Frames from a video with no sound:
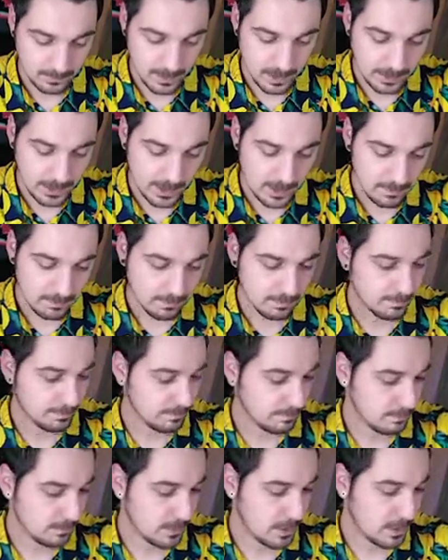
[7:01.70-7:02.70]
Okay.
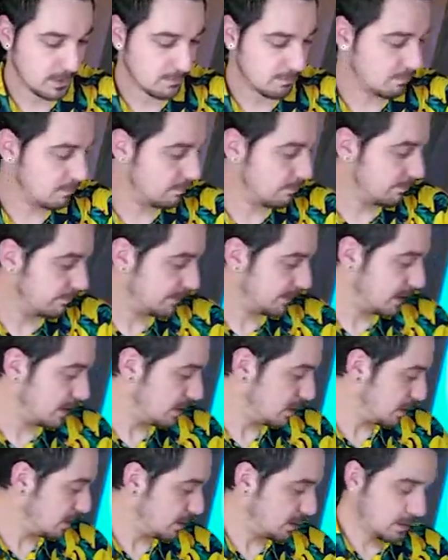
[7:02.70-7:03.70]
Yep.
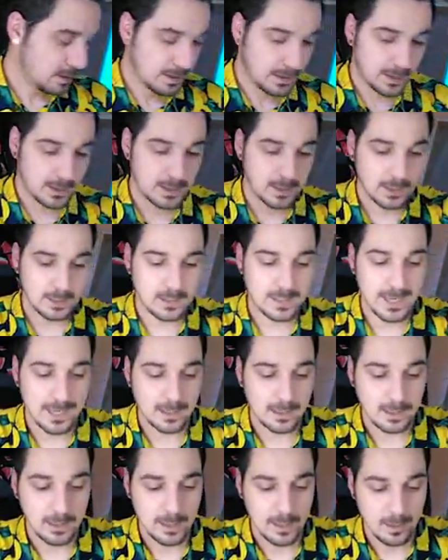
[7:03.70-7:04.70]
That's exactly